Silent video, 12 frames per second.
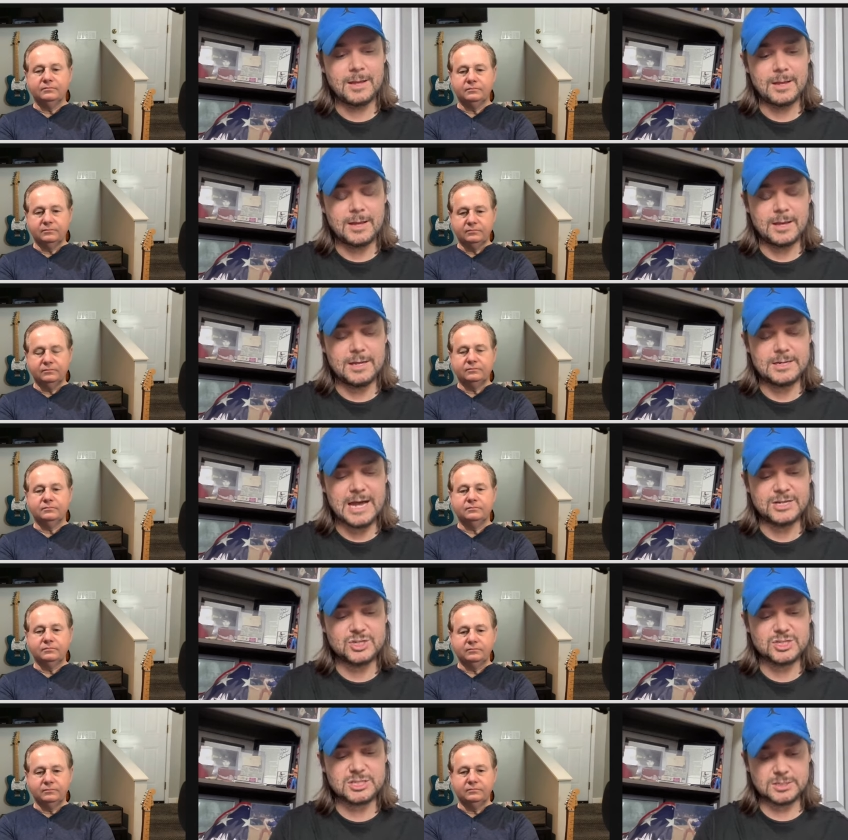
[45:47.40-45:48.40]
Speaker 1: and I
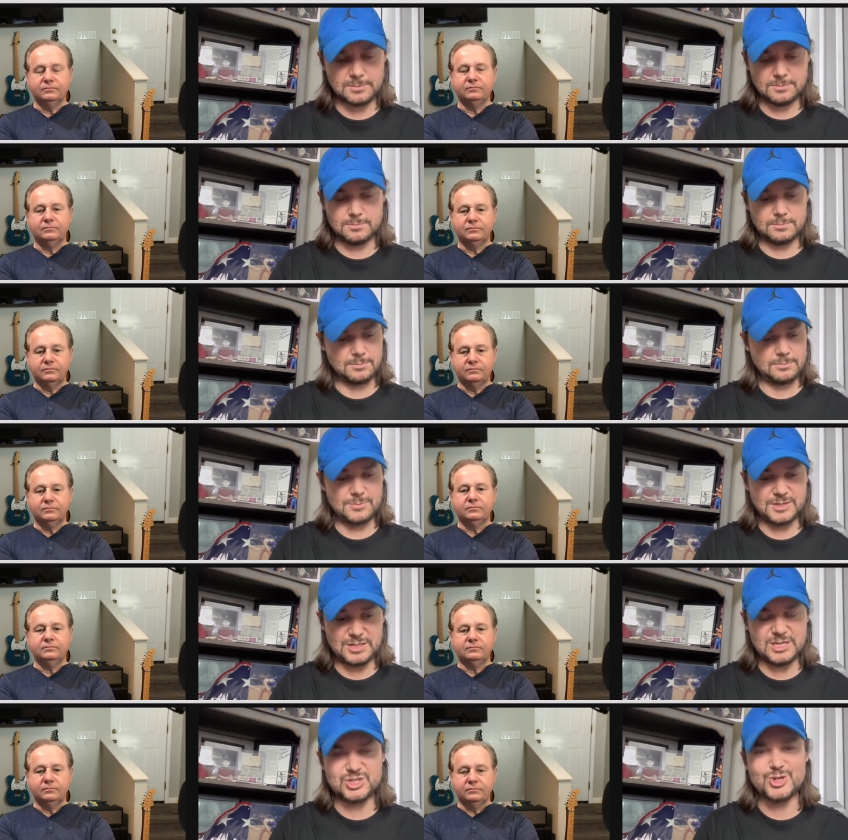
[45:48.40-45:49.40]
just,
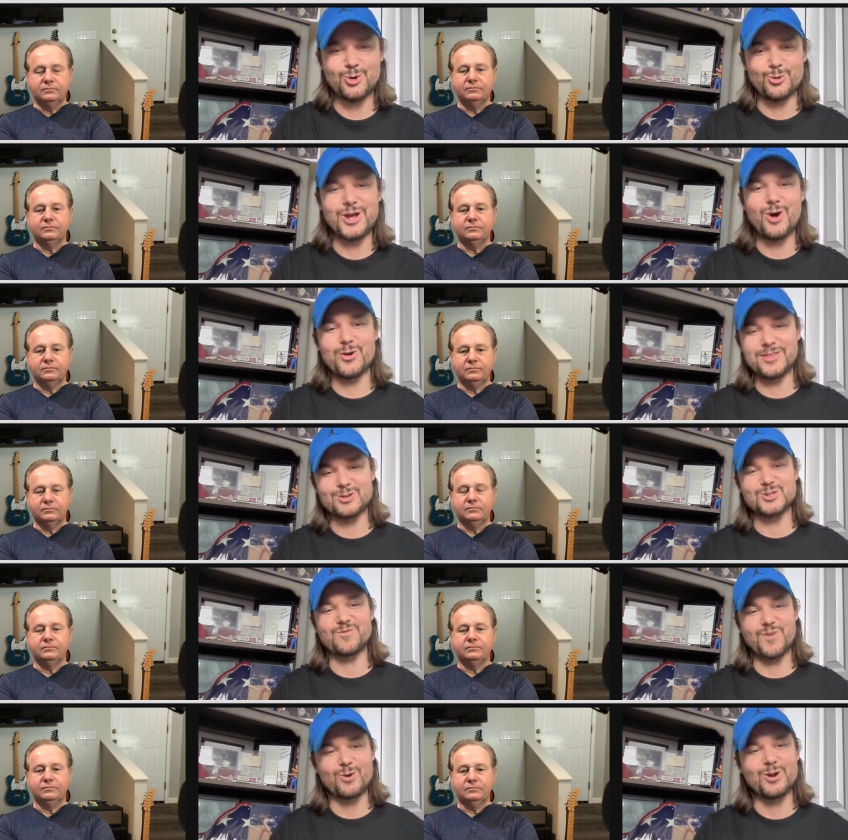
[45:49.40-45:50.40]
it's cool knowing there's
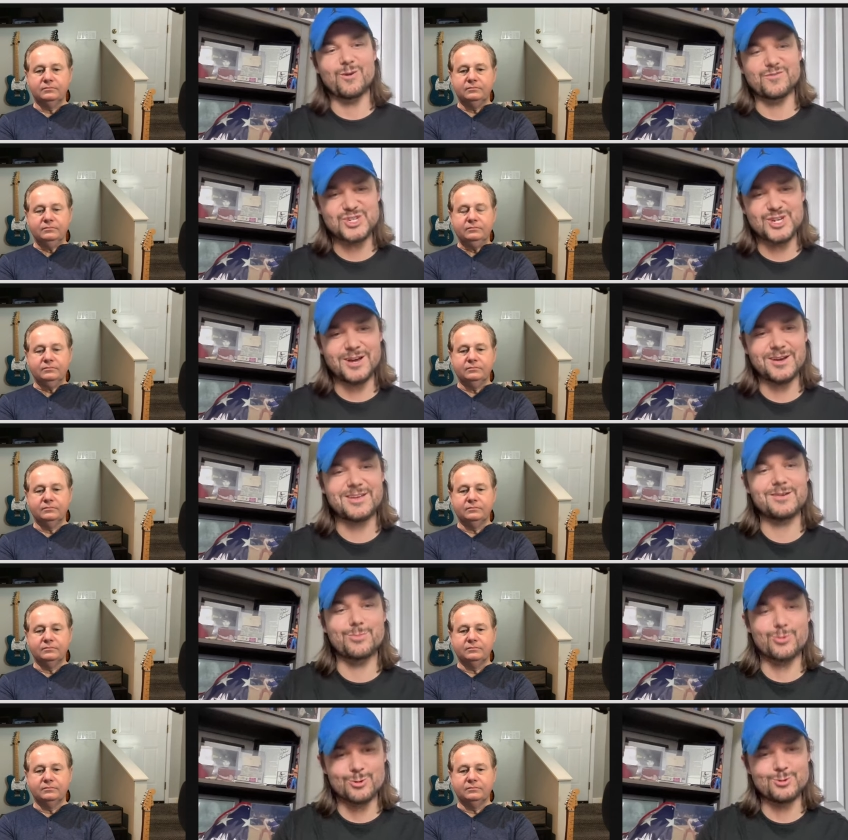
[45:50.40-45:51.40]
a photo of Chuck,
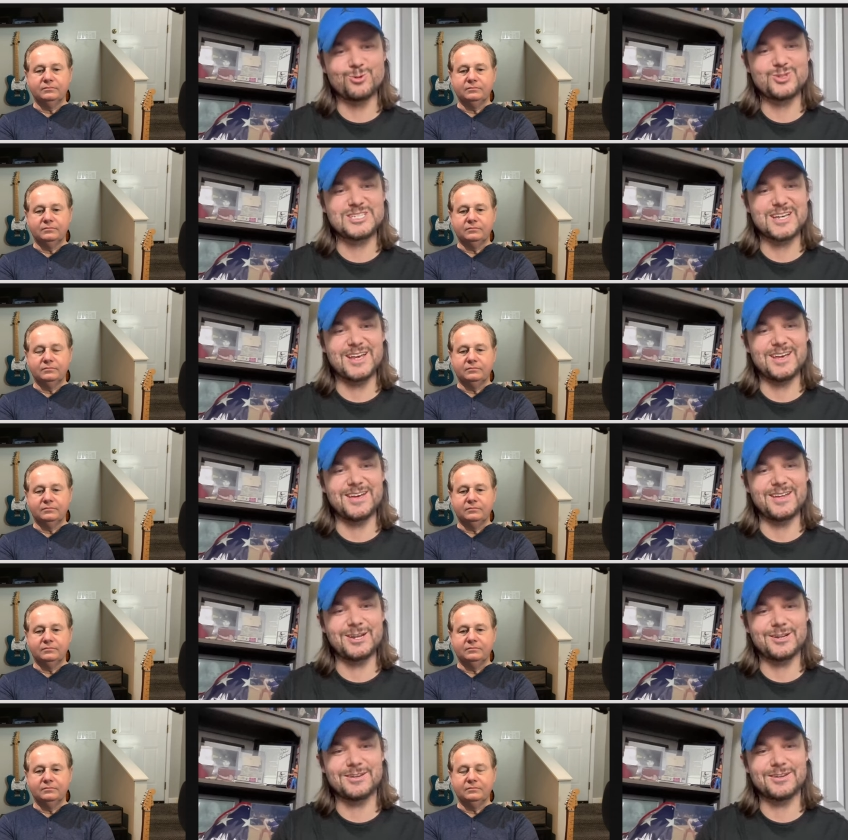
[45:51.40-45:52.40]
Bruce,
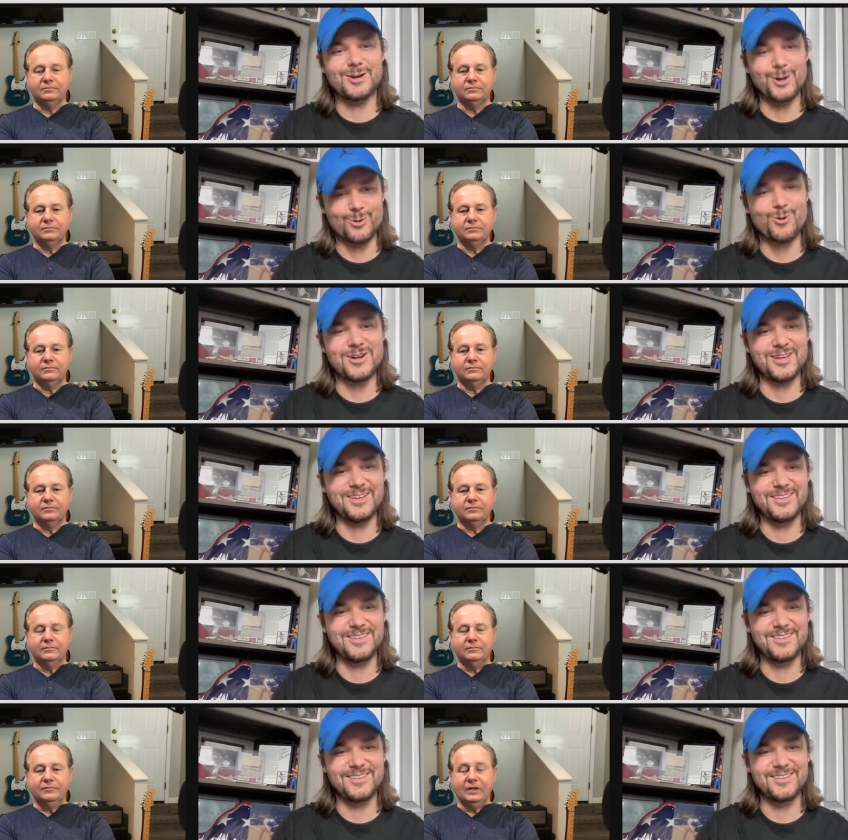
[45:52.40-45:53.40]
and Kang Rhee.
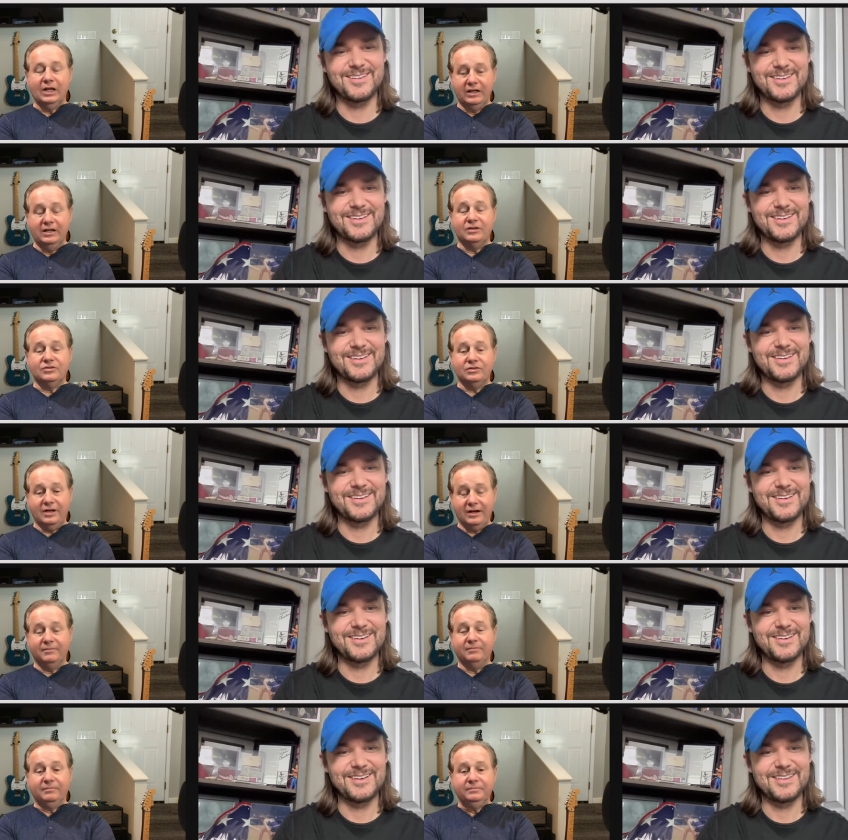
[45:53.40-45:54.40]
Speaker 2: It is, yeah.
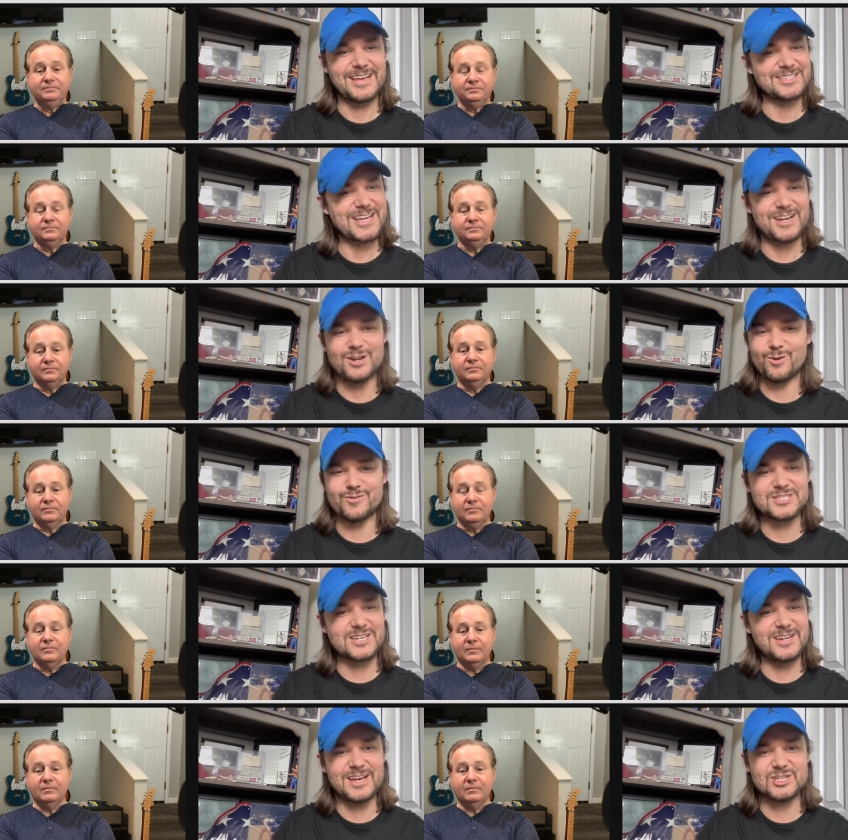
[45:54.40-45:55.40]
Speaker 1: That's that Elvis
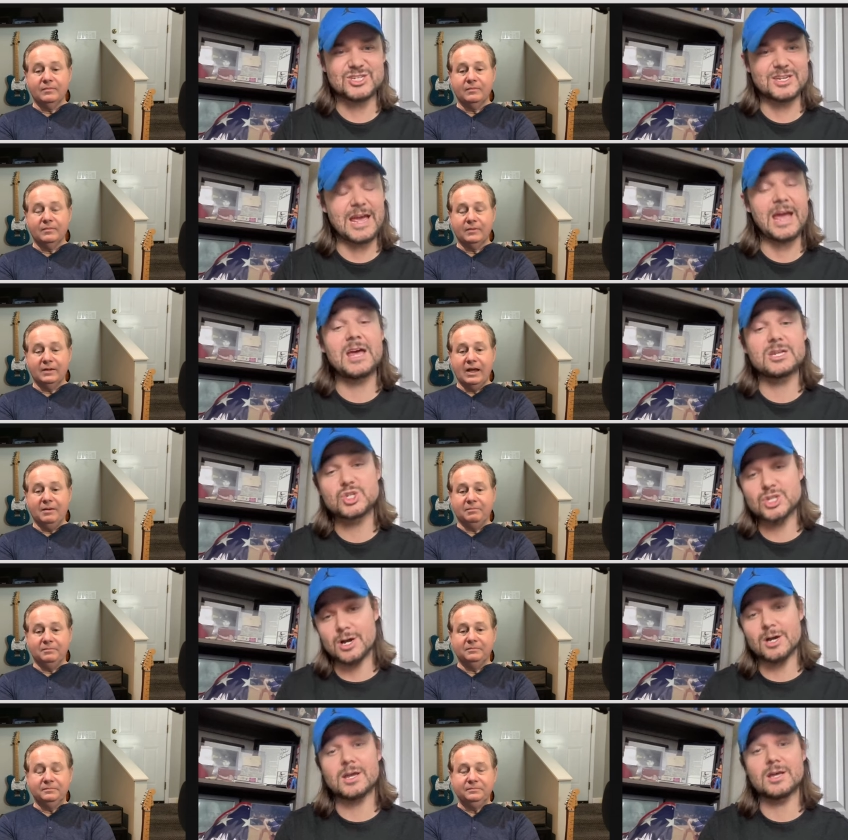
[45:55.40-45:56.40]
connection. And
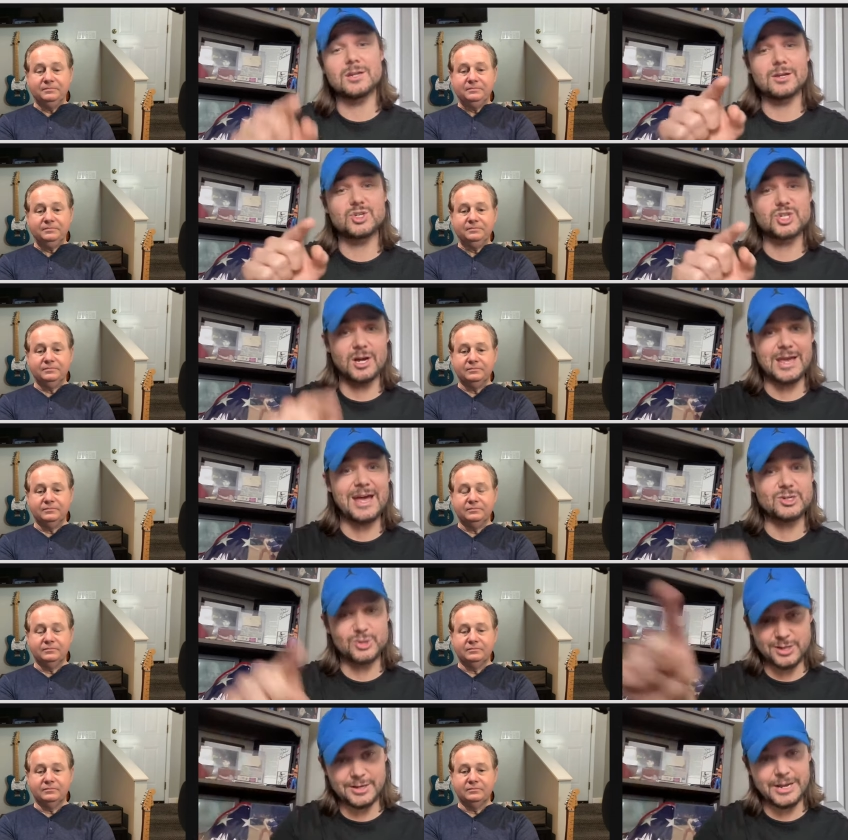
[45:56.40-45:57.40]
yeah. Chuck, Chuck
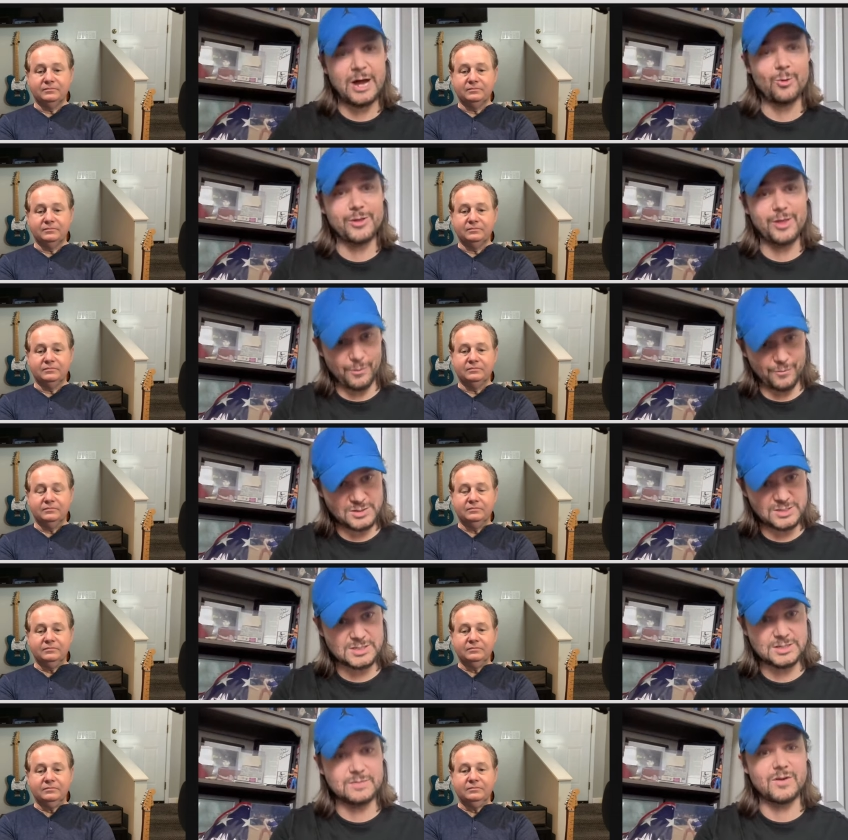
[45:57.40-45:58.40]
actually hung out with
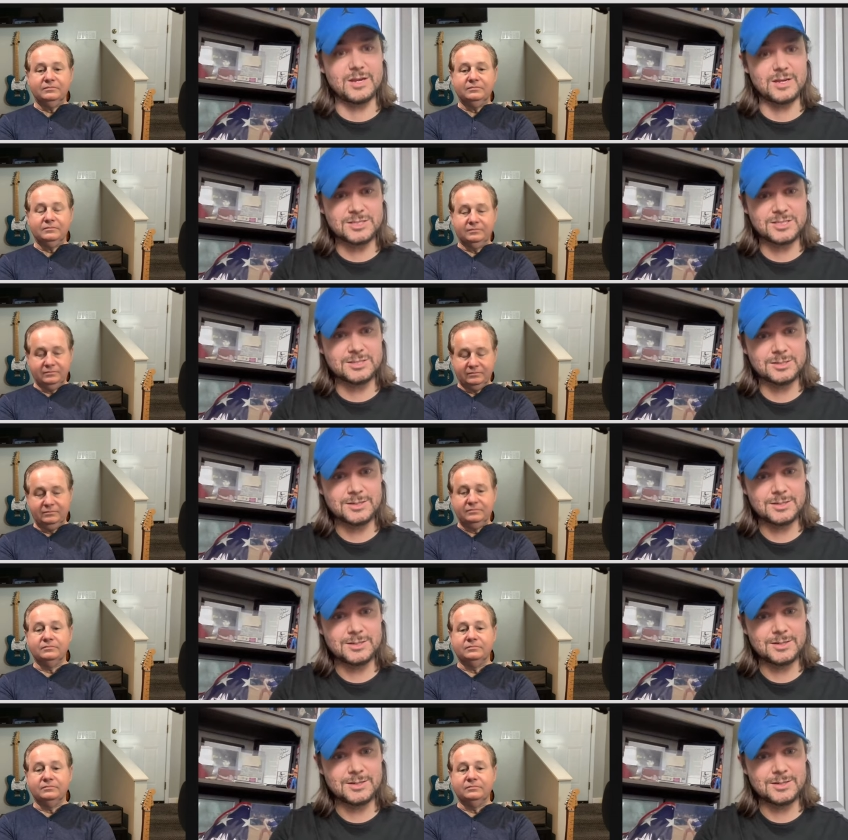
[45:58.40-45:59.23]
Elvis in Vegas. Mm